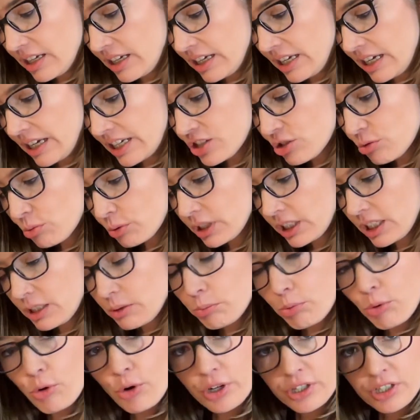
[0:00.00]
it's really
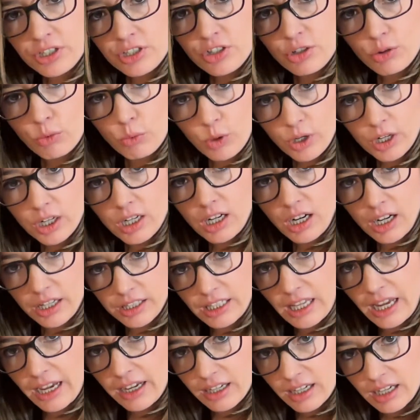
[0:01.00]
important to work on
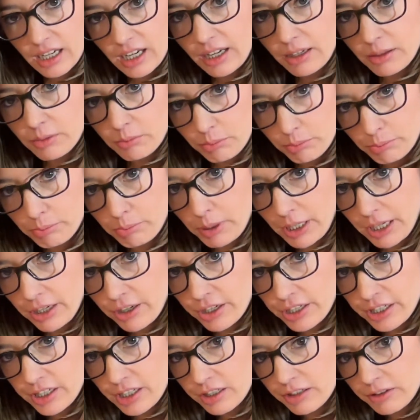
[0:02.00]
that gut
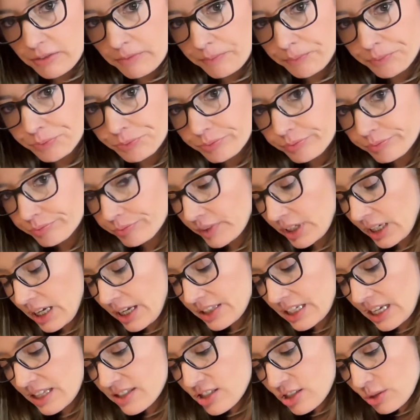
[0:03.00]
barrier. And
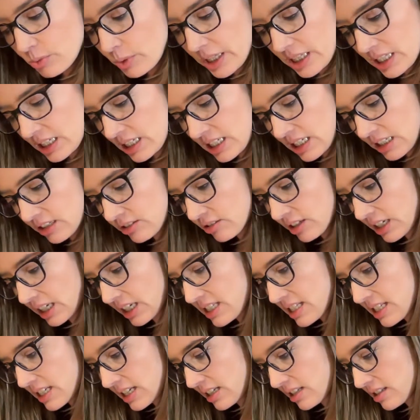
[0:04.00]
that's the way that nickel
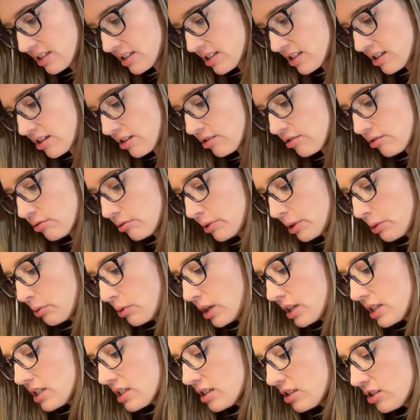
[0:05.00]
gets in. So we
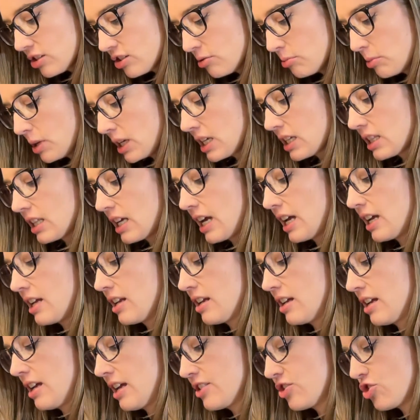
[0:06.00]
want to make that as